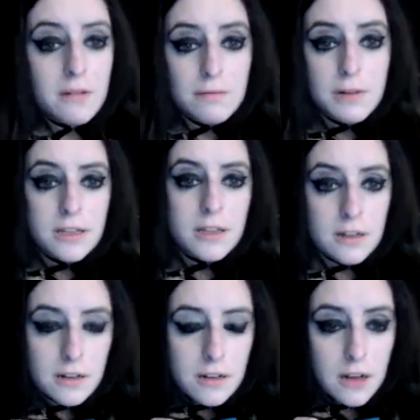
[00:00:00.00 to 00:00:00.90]
Well, then
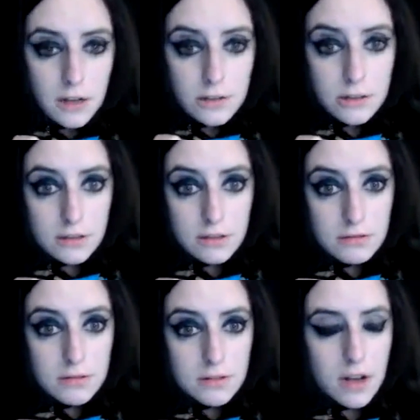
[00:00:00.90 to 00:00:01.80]

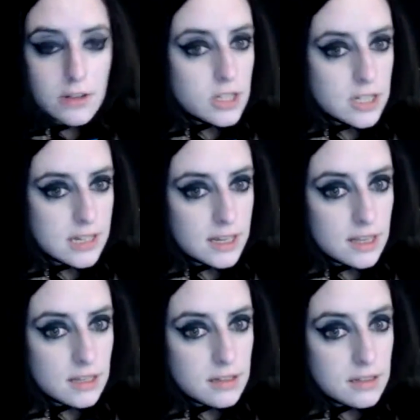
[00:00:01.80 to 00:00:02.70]
I'll just sit like
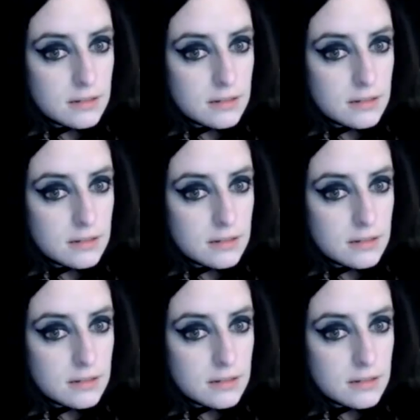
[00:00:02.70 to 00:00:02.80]
this.